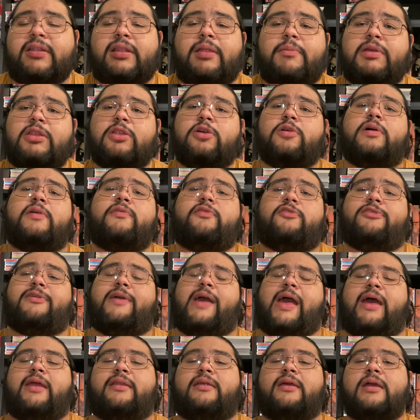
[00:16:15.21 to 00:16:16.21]
Let me know if you
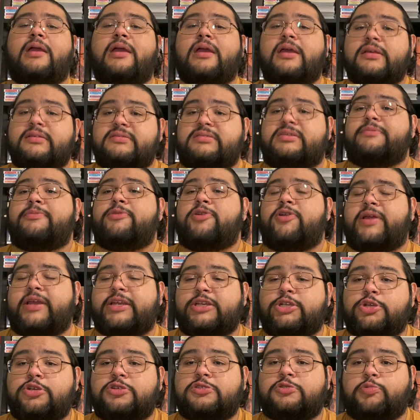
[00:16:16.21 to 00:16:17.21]
had similar
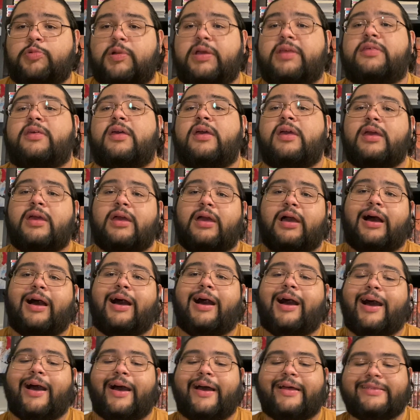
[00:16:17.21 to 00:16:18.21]
issues with
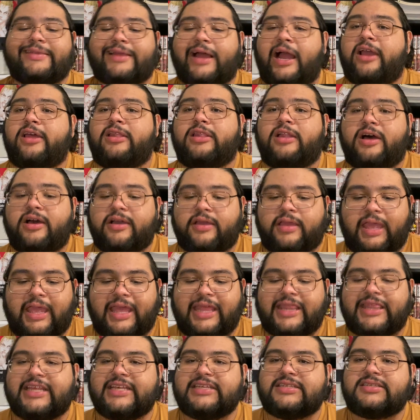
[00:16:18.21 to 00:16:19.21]
dialogue
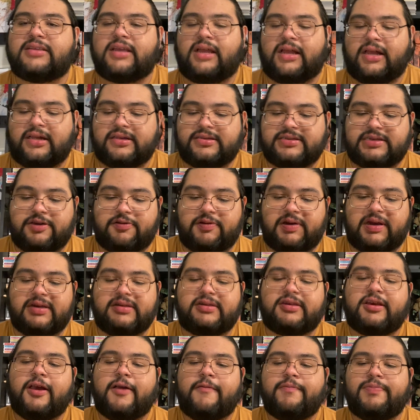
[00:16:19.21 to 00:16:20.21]
in this series,